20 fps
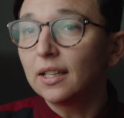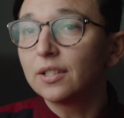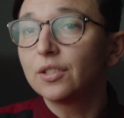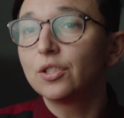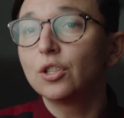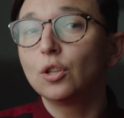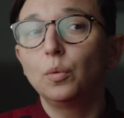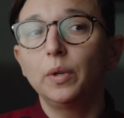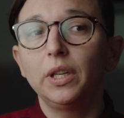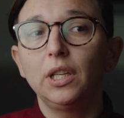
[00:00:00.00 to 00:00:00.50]
And
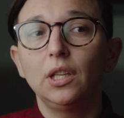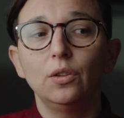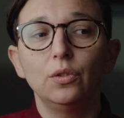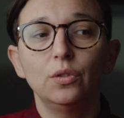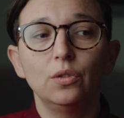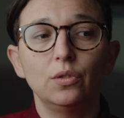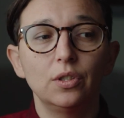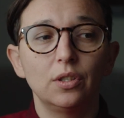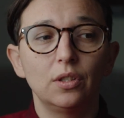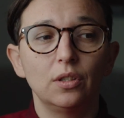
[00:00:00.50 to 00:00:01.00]
so we
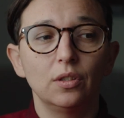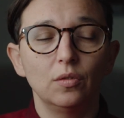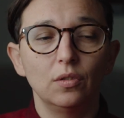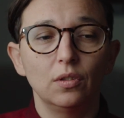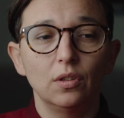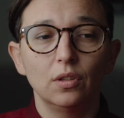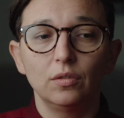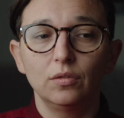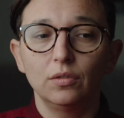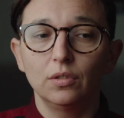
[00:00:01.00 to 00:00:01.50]
used
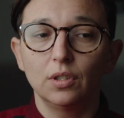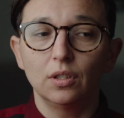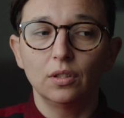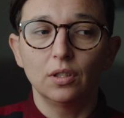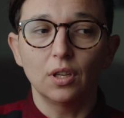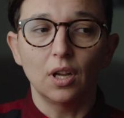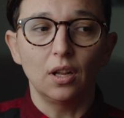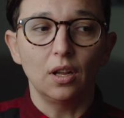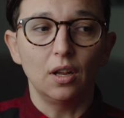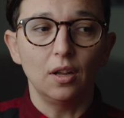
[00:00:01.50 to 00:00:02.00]

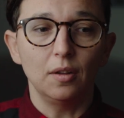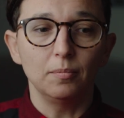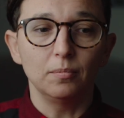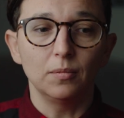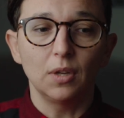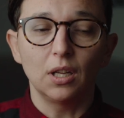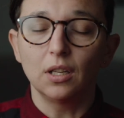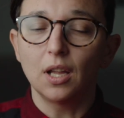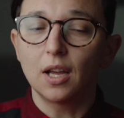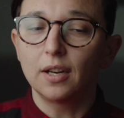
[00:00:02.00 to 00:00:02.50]

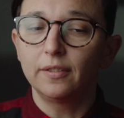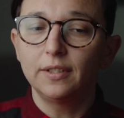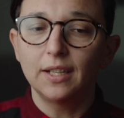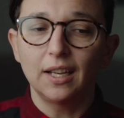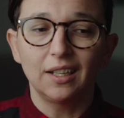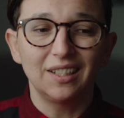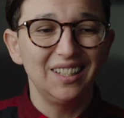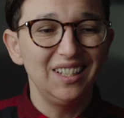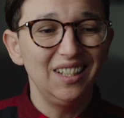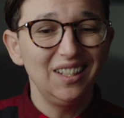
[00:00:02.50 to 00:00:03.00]
um, a lot of
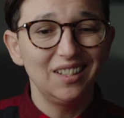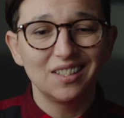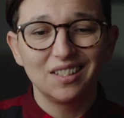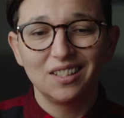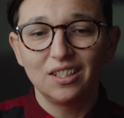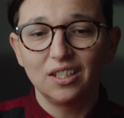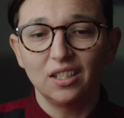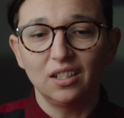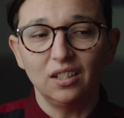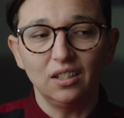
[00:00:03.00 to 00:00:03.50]
techniques
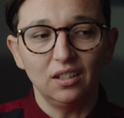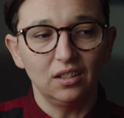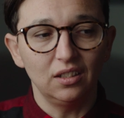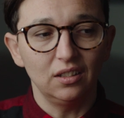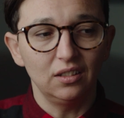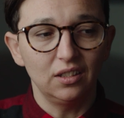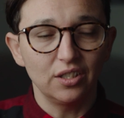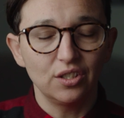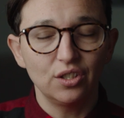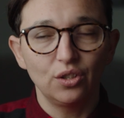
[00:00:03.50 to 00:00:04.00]

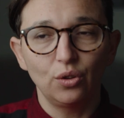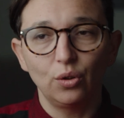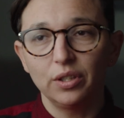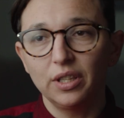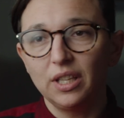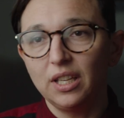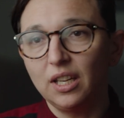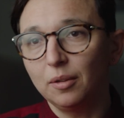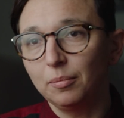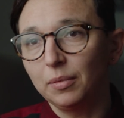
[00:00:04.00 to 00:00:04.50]
to
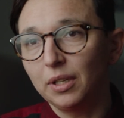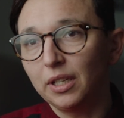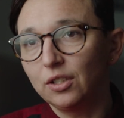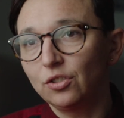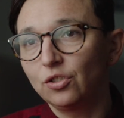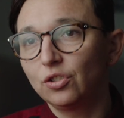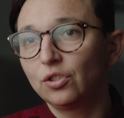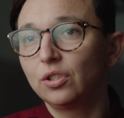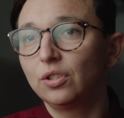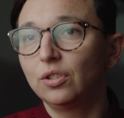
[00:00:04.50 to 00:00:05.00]
distort the
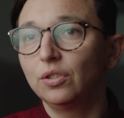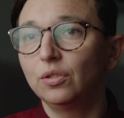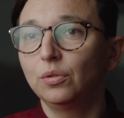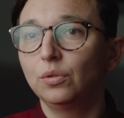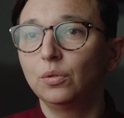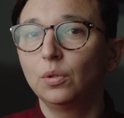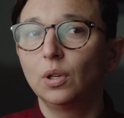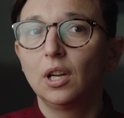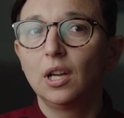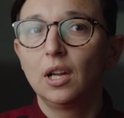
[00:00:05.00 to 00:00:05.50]
image,
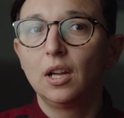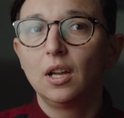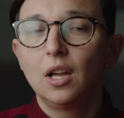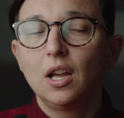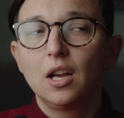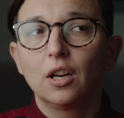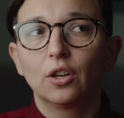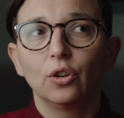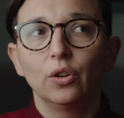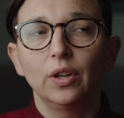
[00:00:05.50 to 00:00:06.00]
to
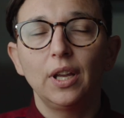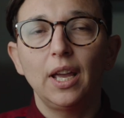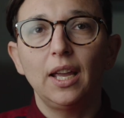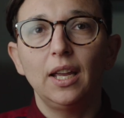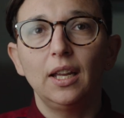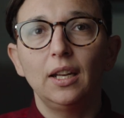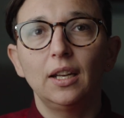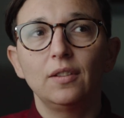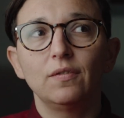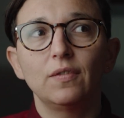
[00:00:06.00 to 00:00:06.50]

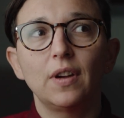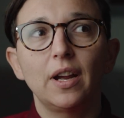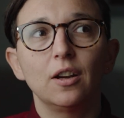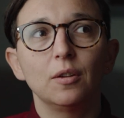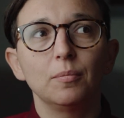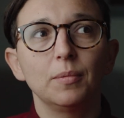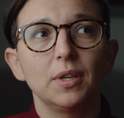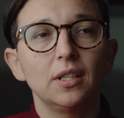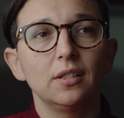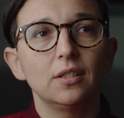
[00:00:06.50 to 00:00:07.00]
create
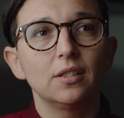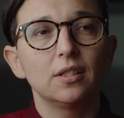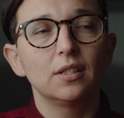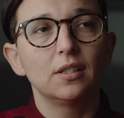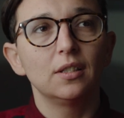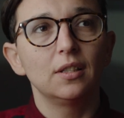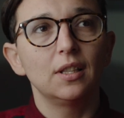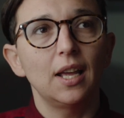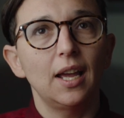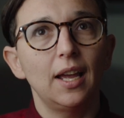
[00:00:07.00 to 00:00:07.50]

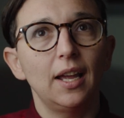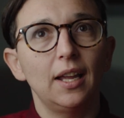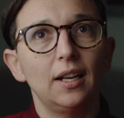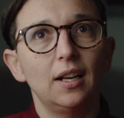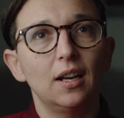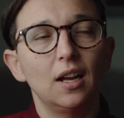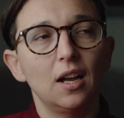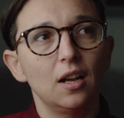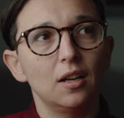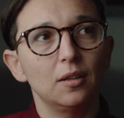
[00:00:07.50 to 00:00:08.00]
environments
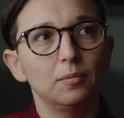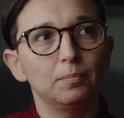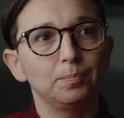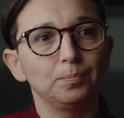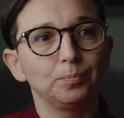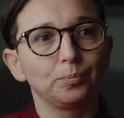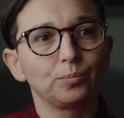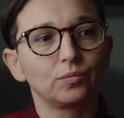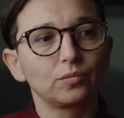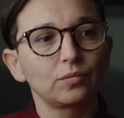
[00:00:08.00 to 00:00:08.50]
that
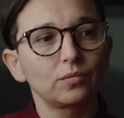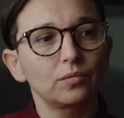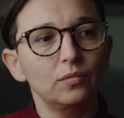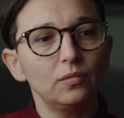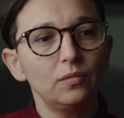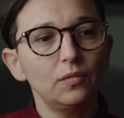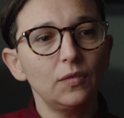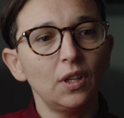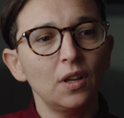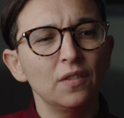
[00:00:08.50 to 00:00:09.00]
um,
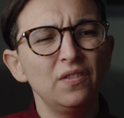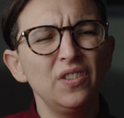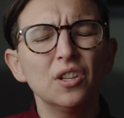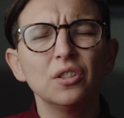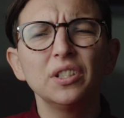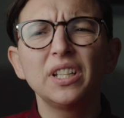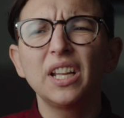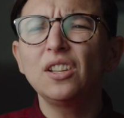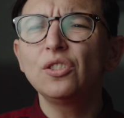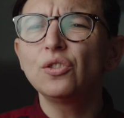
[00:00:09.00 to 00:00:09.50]

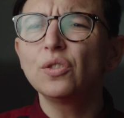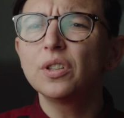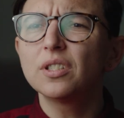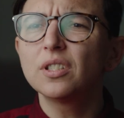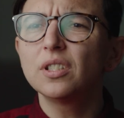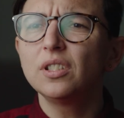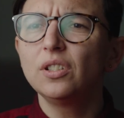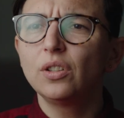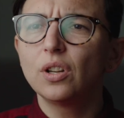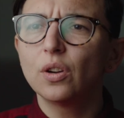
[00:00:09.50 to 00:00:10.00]
feel
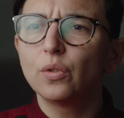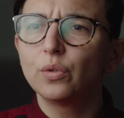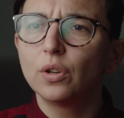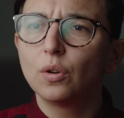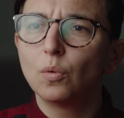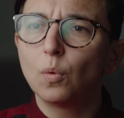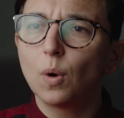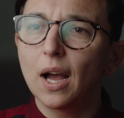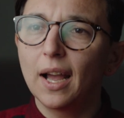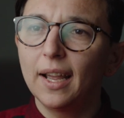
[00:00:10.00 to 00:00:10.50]
dangerous and you don't
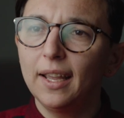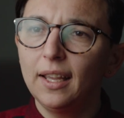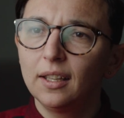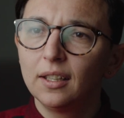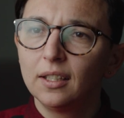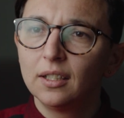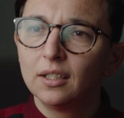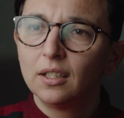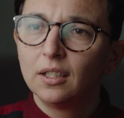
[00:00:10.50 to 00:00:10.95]
know why